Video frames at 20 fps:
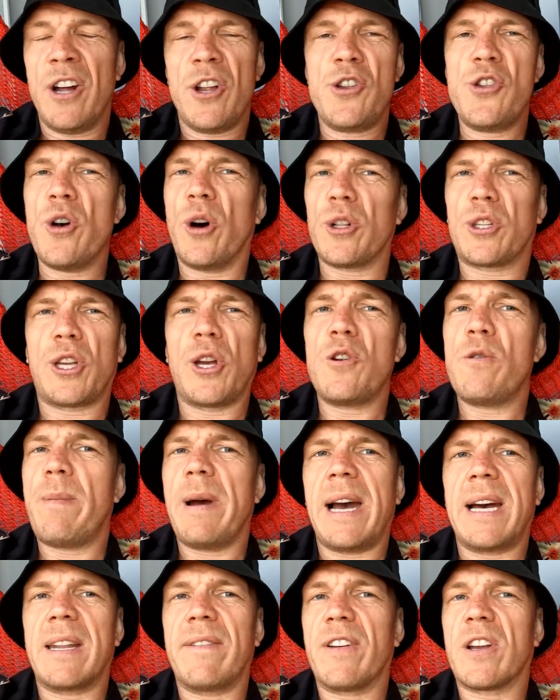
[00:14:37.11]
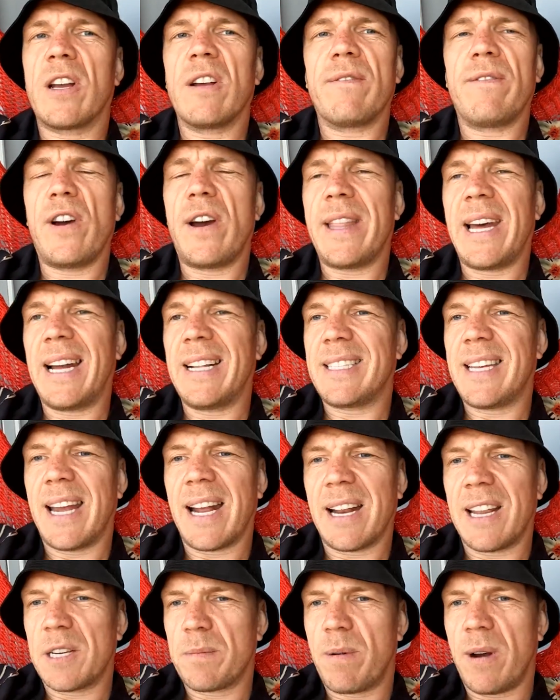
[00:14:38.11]
not too bad if you convert that into
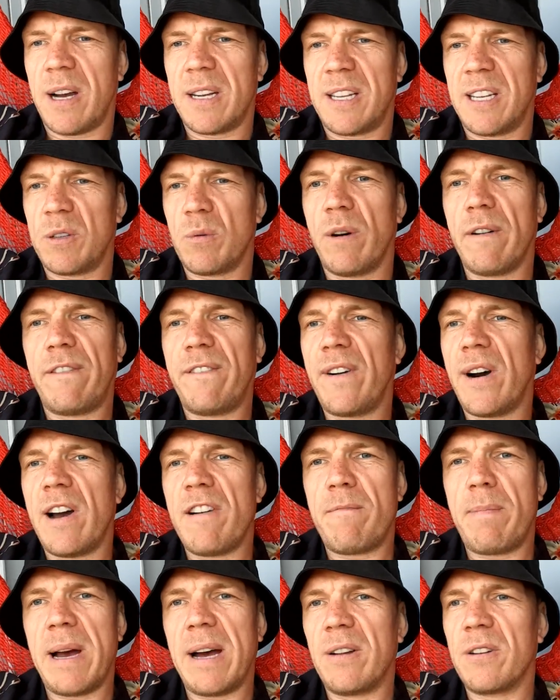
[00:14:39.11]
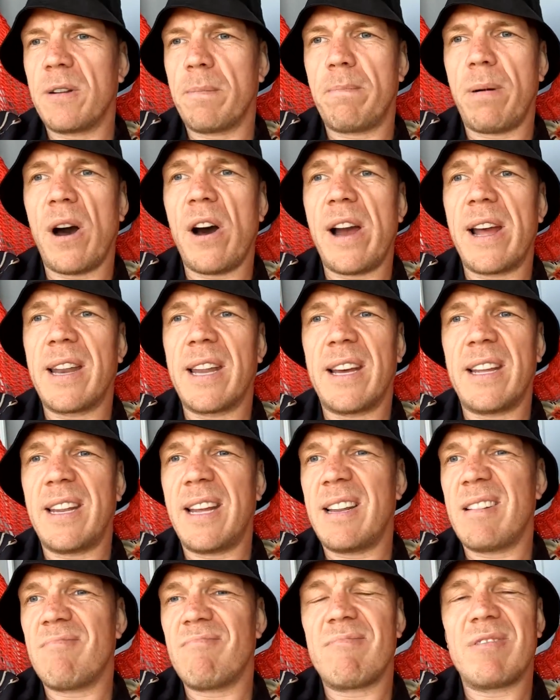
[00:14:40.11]
English prices. What, £5 a pint and
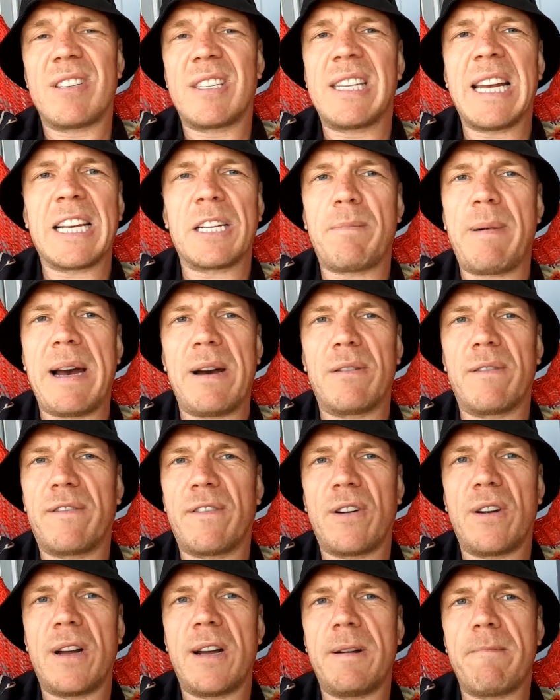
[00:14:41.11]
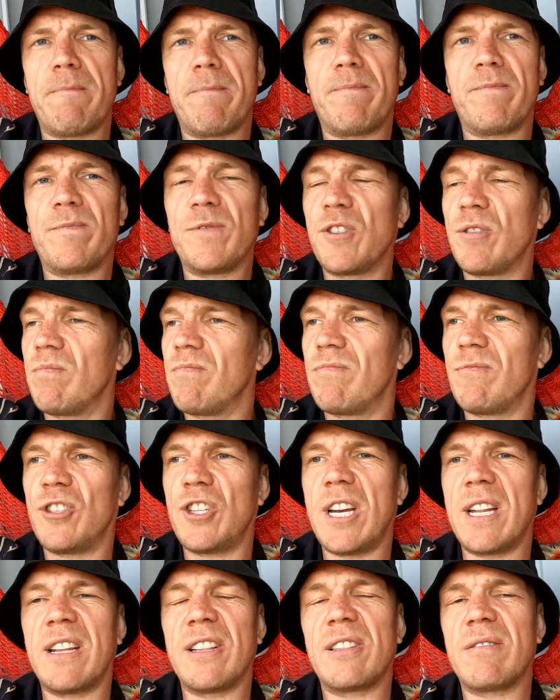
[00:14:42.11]
then £6 for a
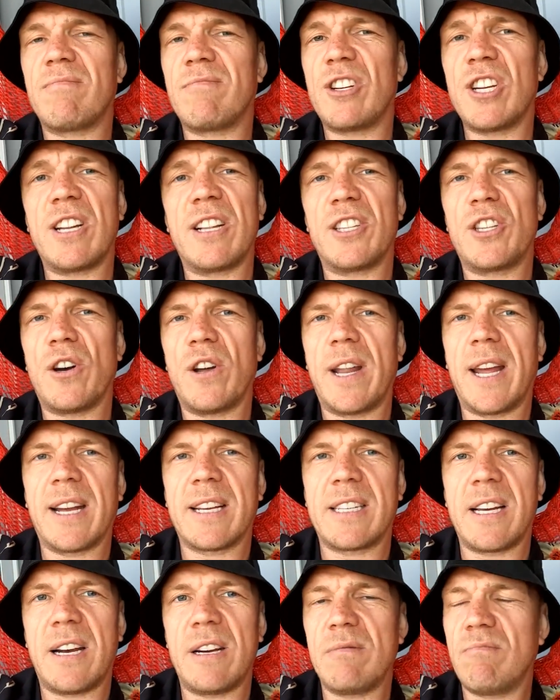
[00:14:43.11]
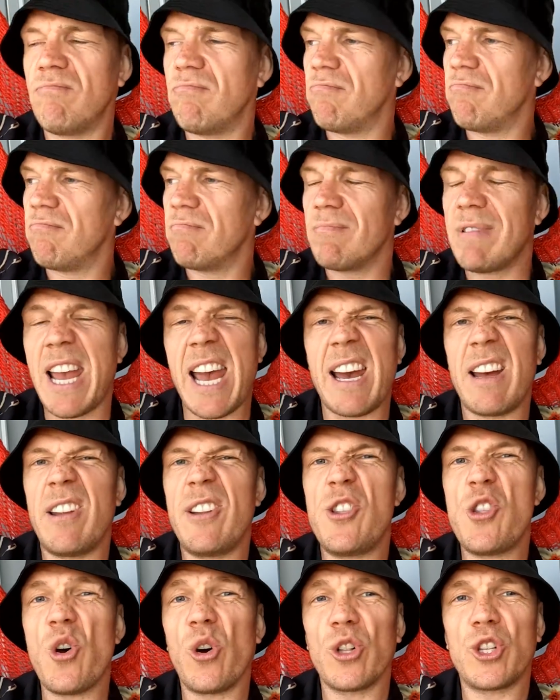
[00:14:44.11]
gin and tonic. So yeah,
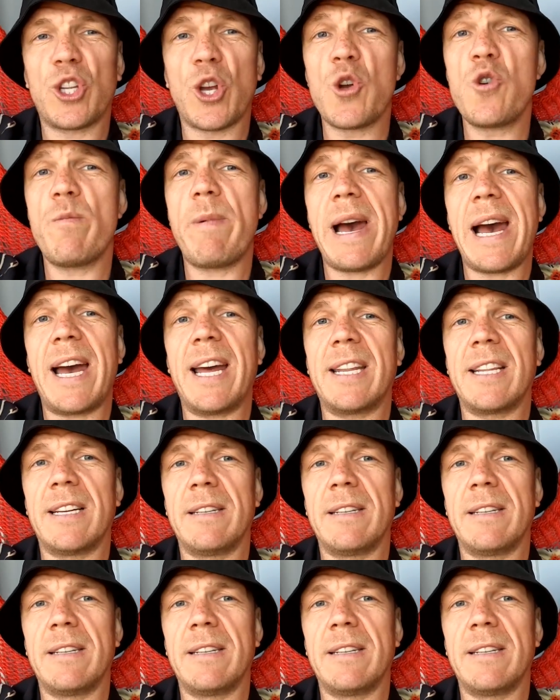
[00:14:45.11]
not too bad.